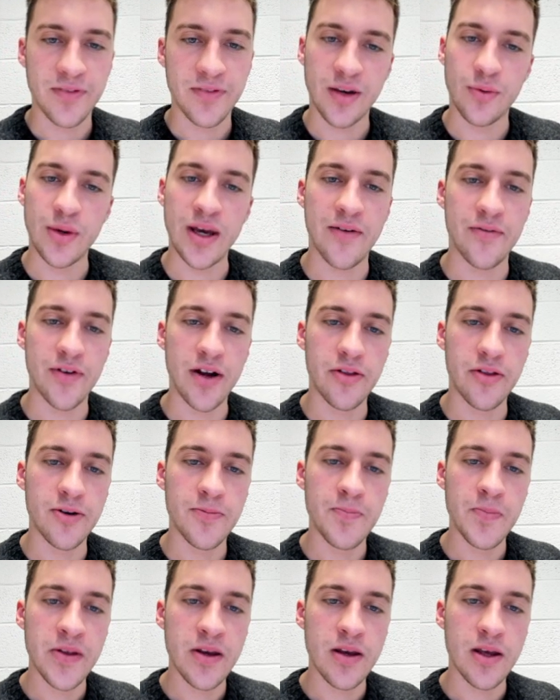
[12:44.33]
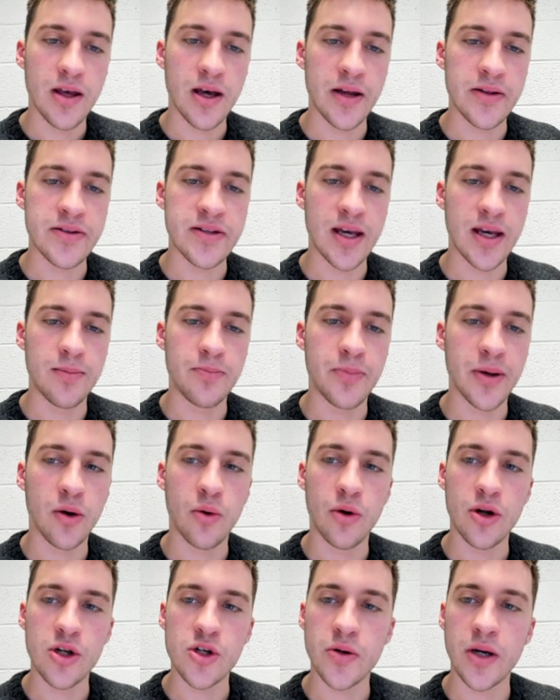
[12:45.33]
We have another 10
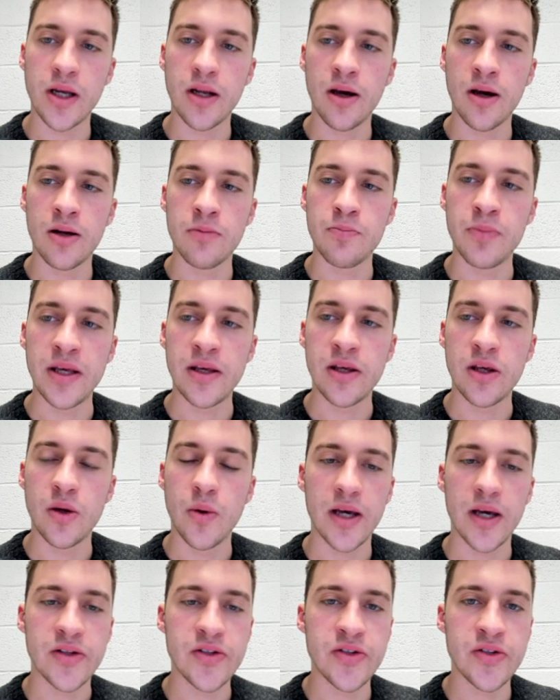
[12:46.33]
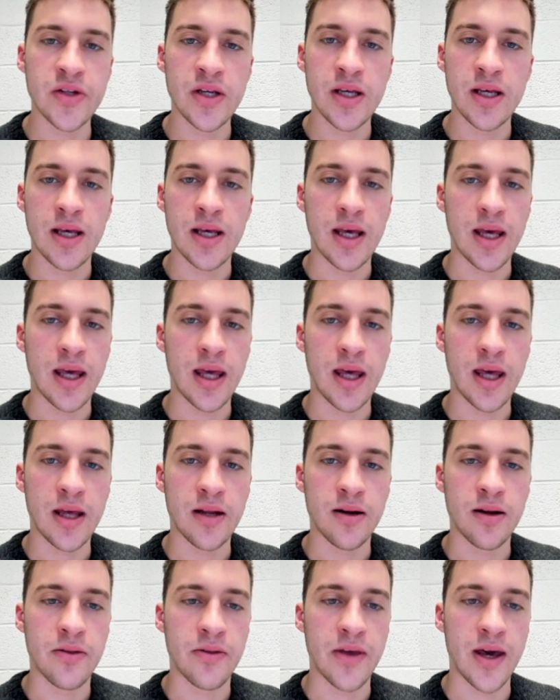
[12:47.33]
Bitcoin trade on BQX.
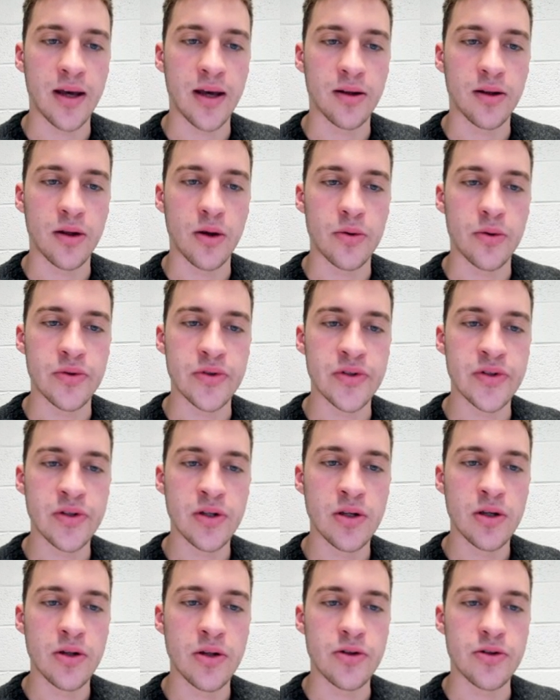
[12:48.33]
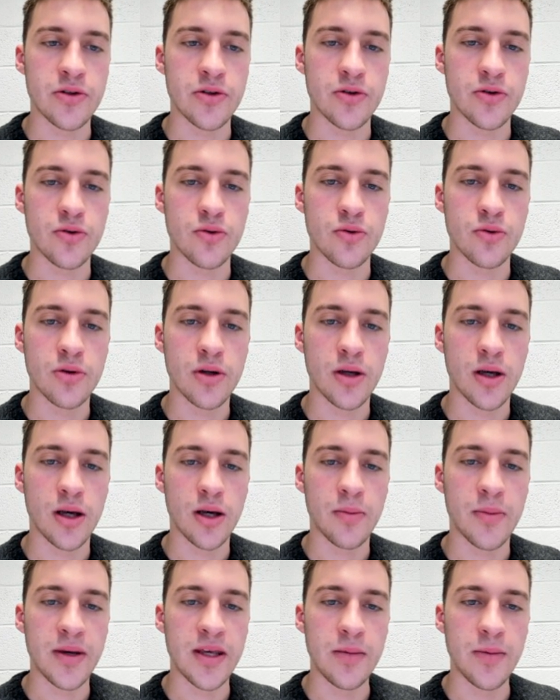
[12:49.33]
And that goes to
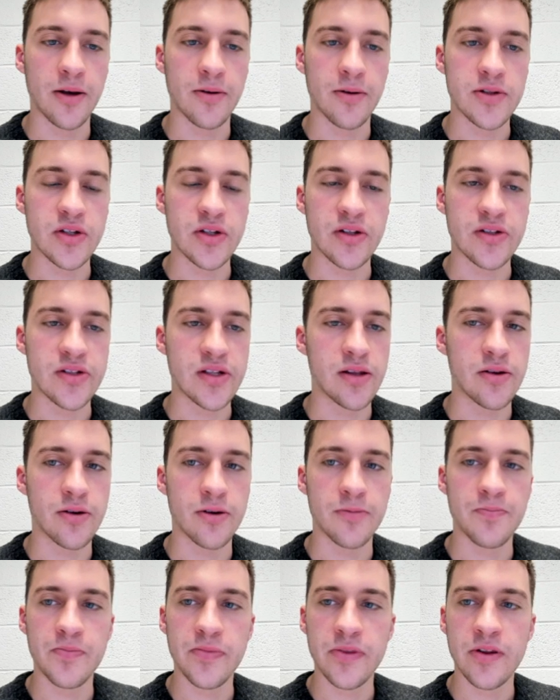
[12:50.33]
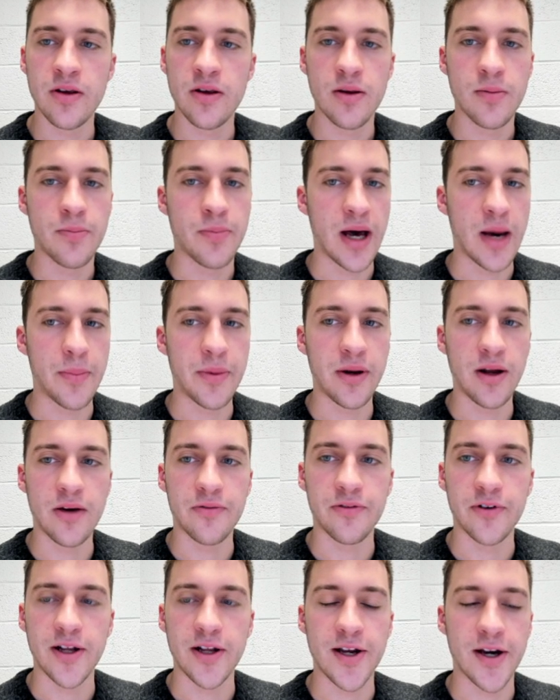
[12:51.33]
my email. So you can see they're popping
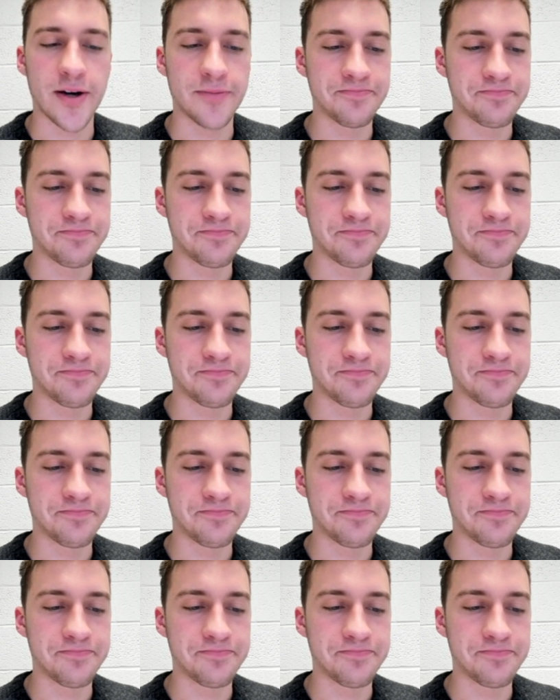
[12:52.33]
off right now.